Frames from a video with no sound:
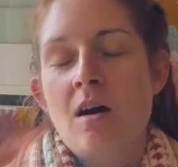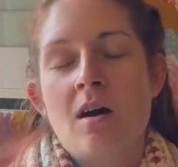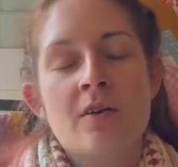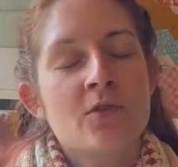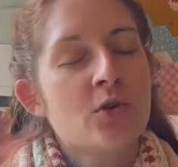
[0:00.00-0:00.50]

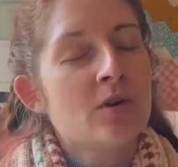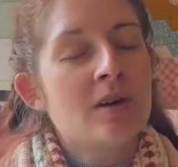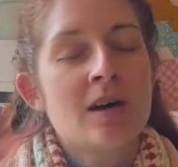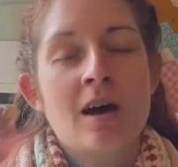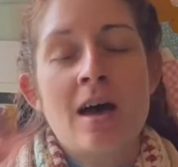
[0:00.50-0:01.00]
I
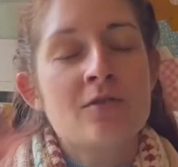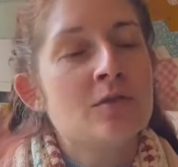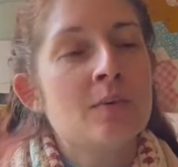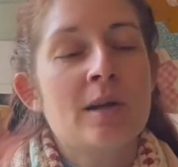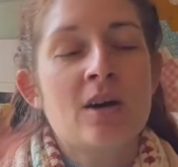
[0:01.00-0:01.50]
have to
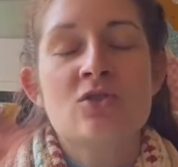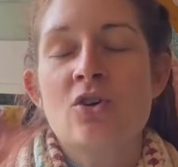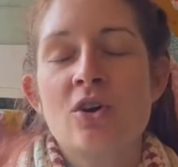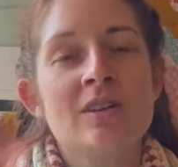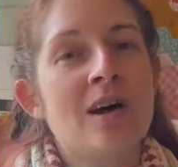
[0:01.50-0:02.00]
admit, I
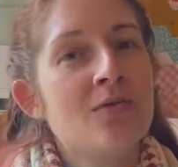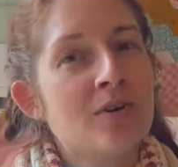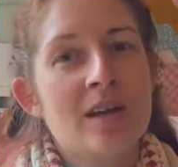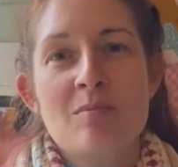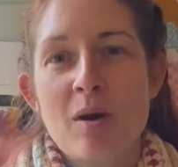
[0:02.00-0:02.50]
don't love
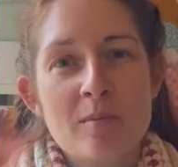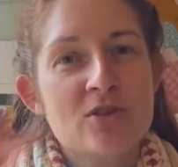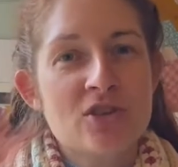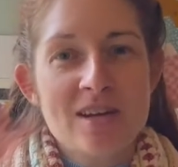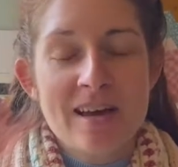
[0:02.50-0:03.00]
getting my
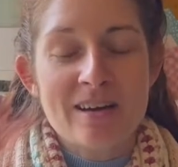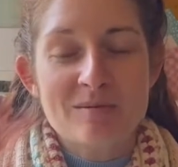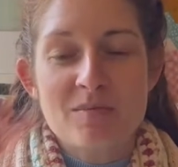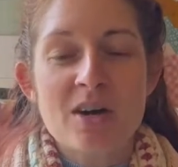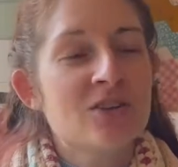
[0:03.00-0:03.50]
machine out.
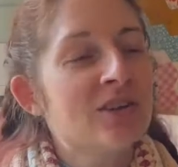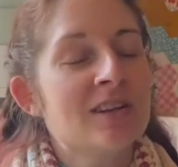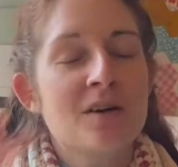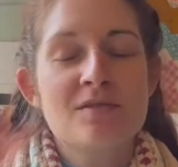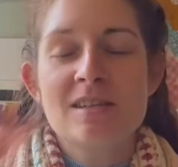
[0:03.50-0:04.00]
I don't
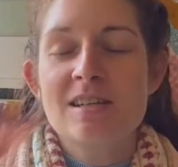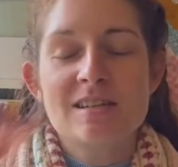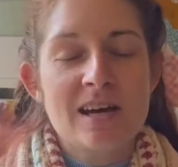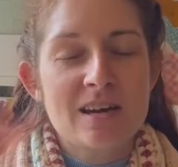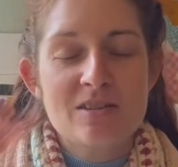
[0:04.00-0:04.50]
love sitting
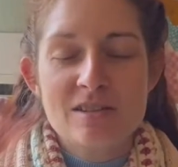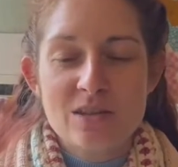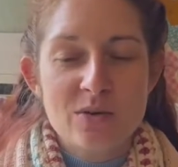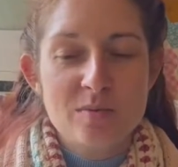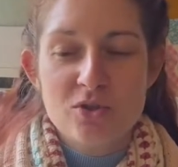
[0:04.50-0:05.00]
down at the
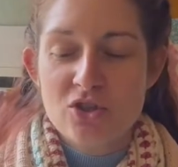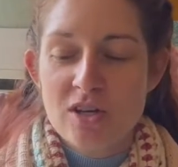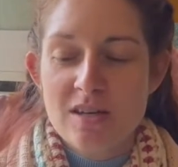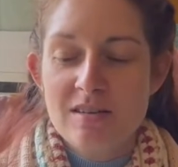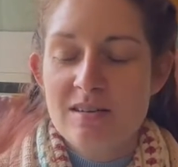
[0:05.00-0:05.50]
sewing
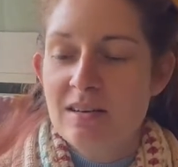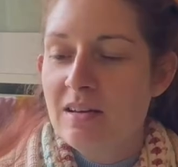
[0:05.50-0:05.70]
machine.